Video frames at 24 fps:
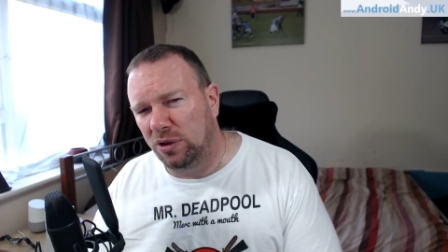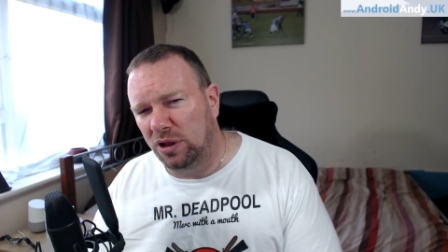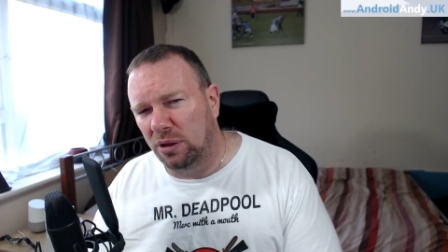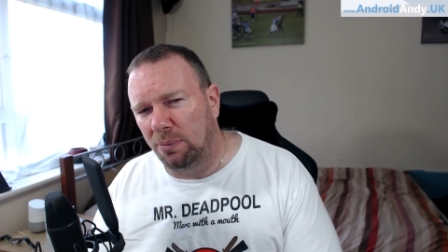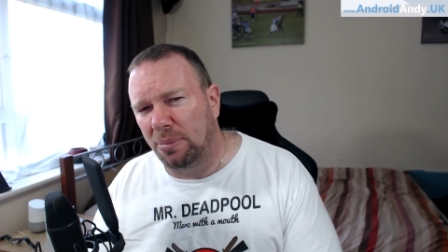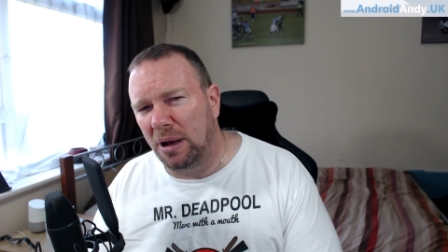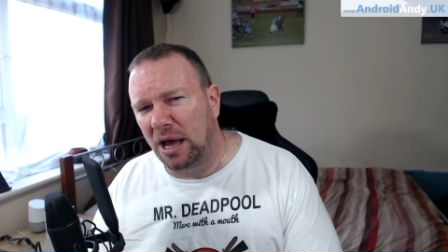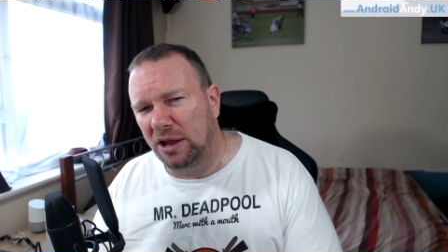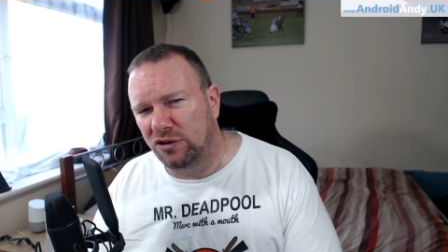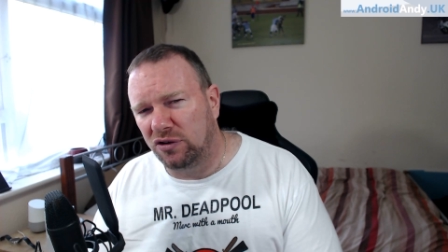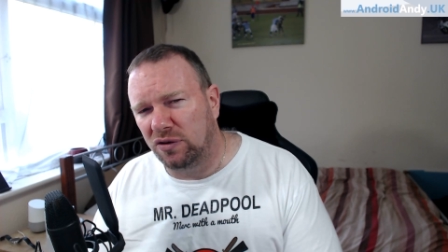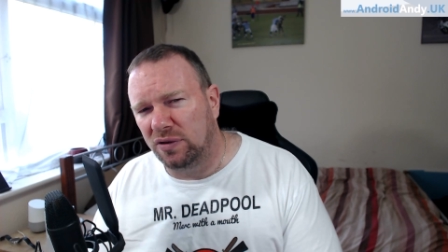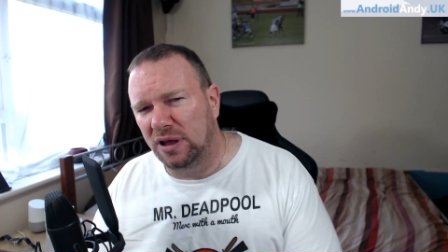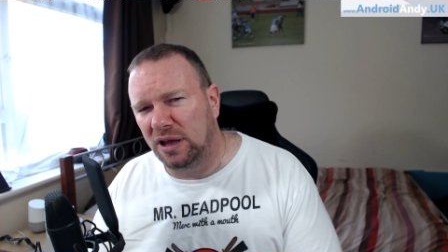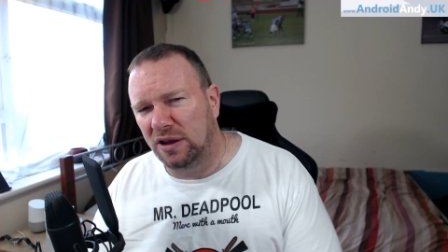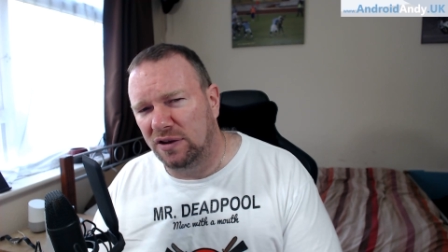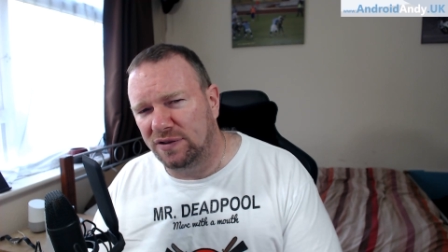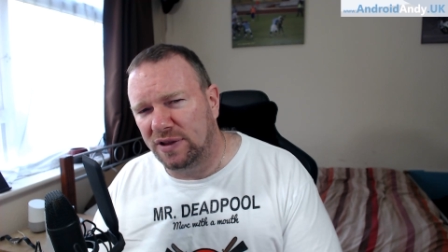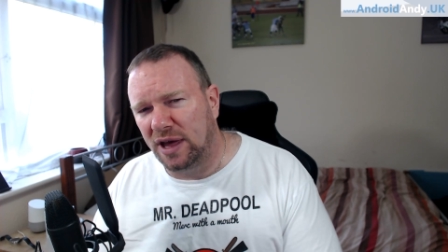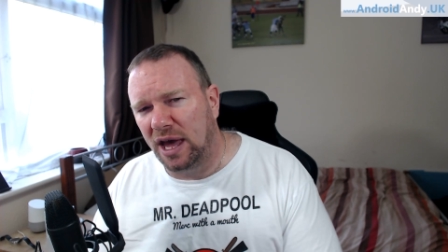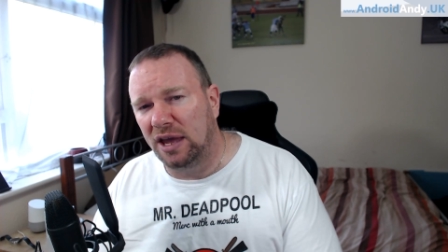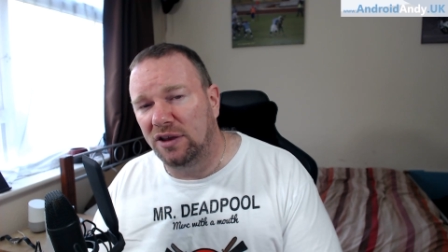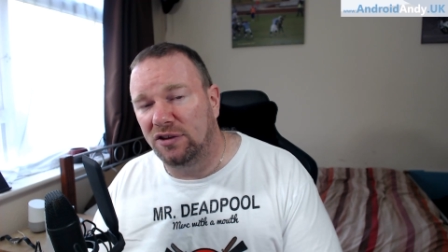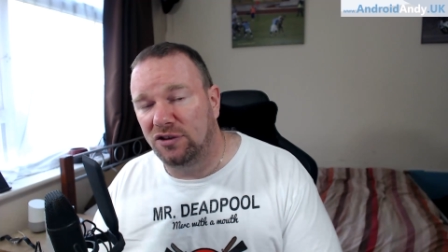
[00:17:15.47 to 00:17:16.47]
with the battery
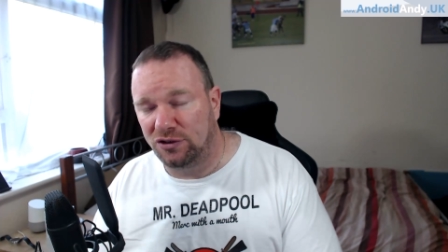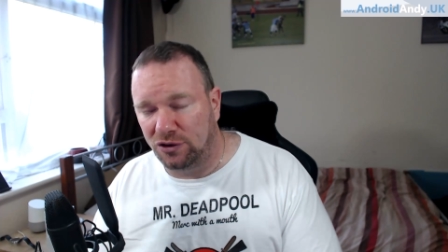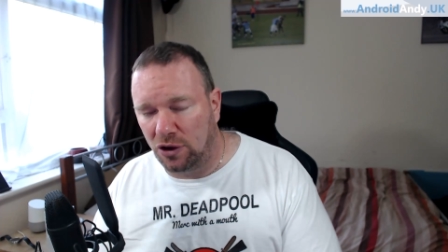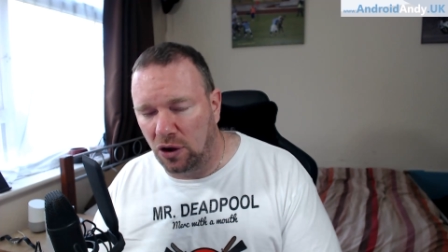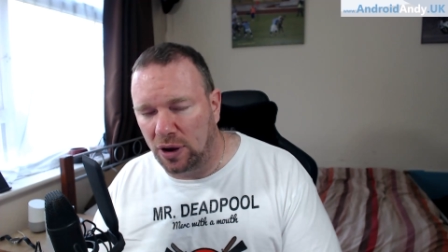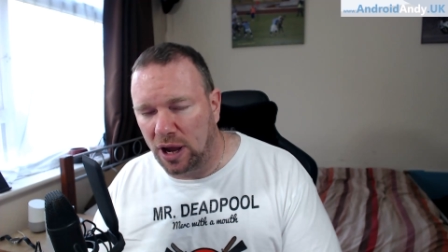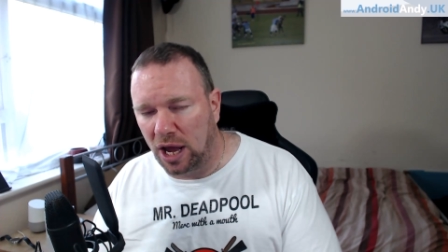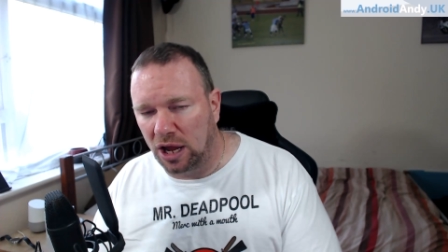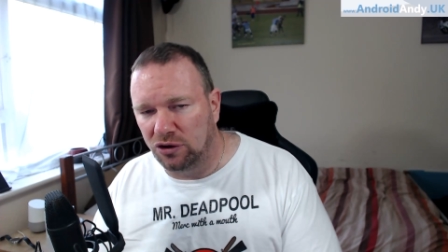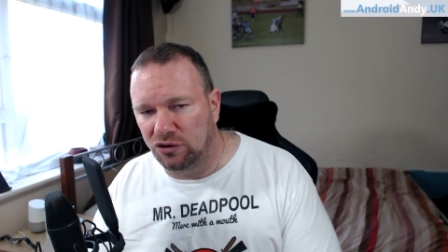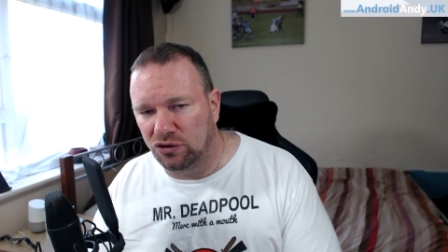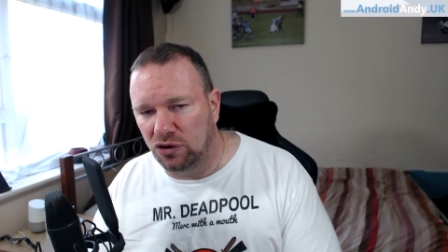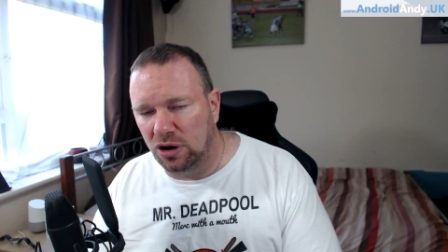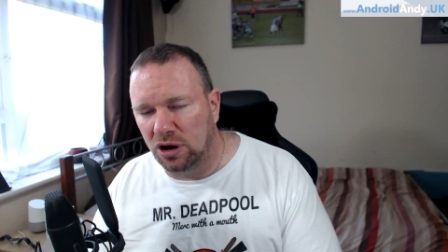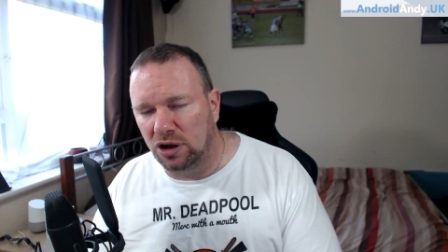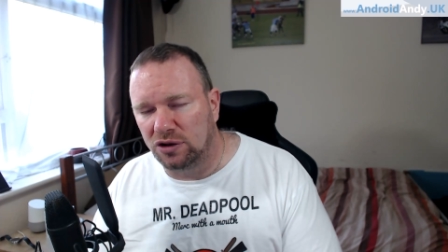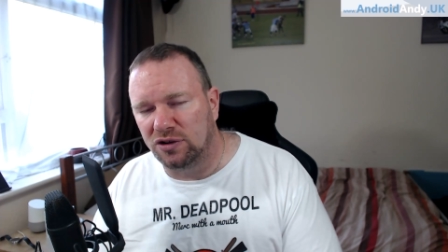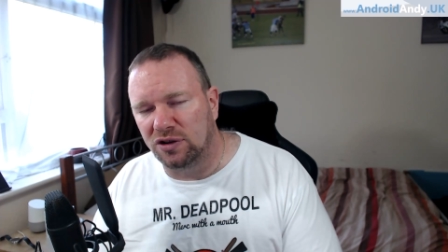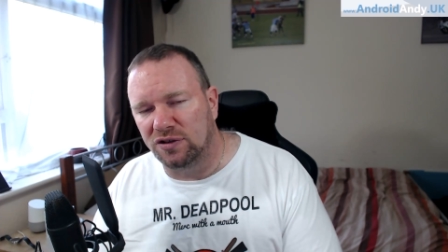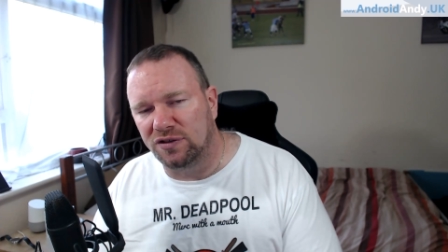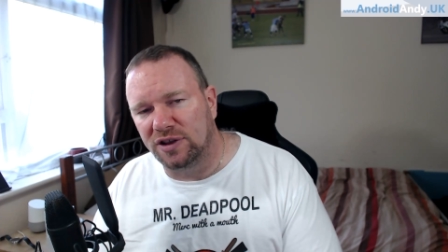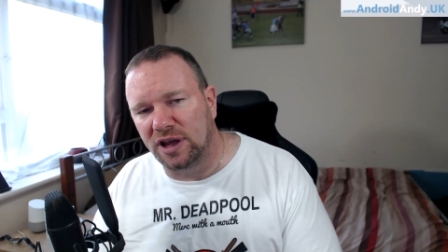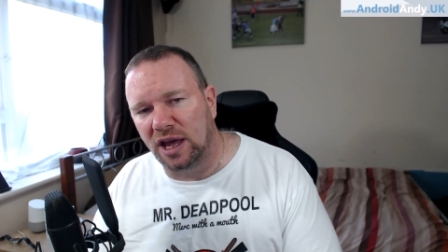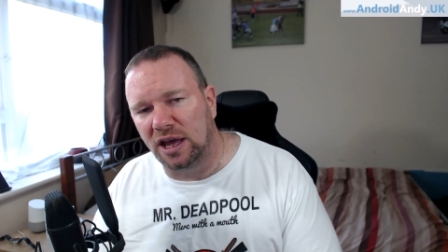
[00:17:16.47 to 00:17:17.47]
these days. Stock Android, I
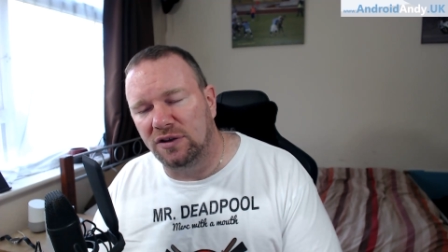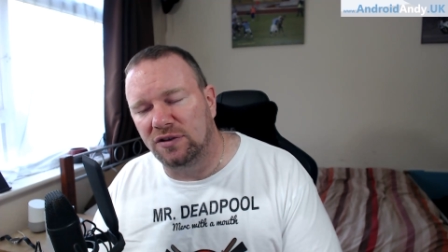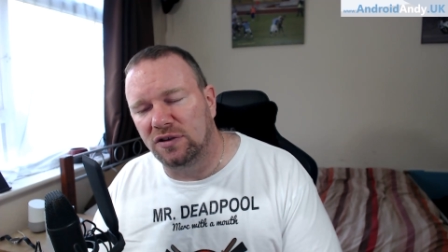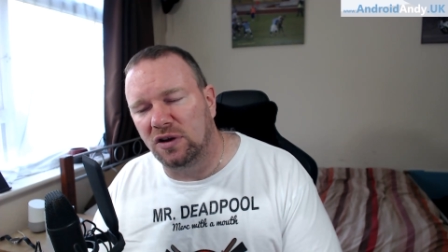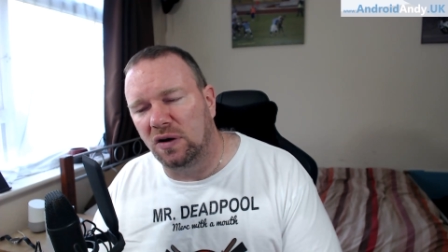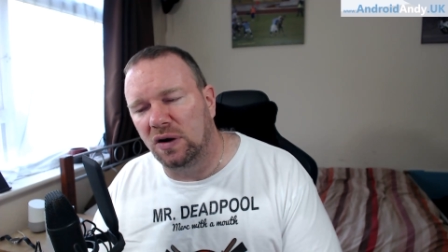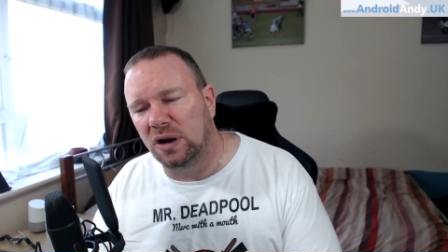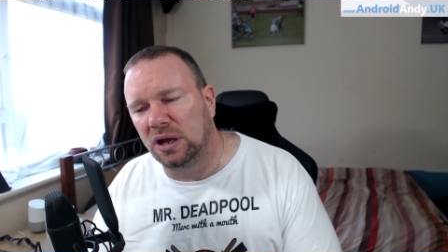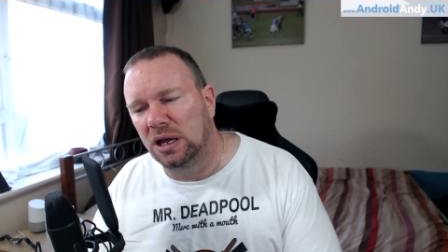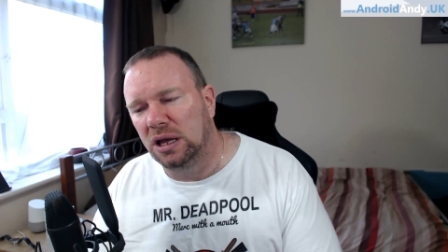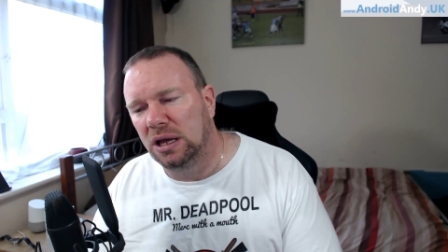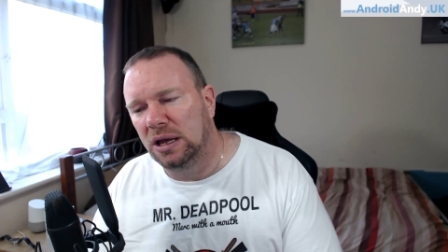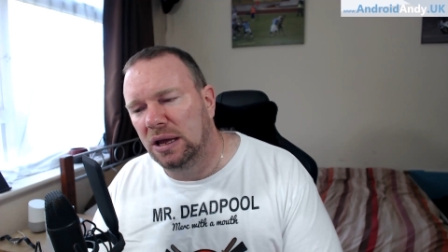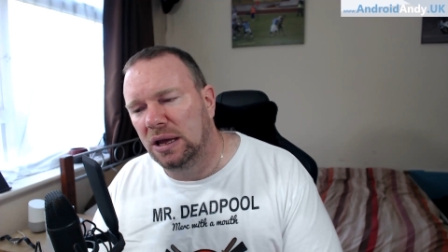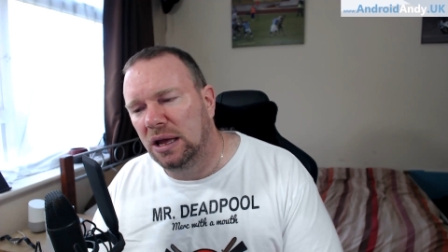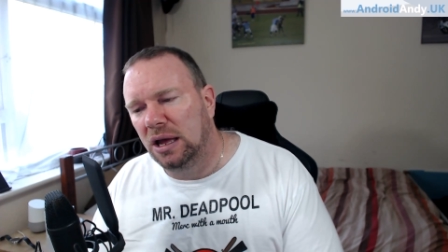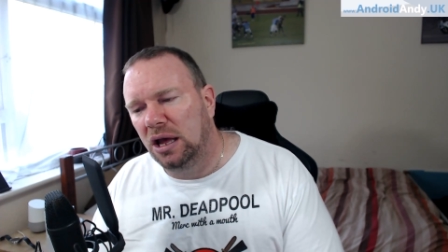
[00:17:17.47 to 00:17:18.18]
should say, sorry.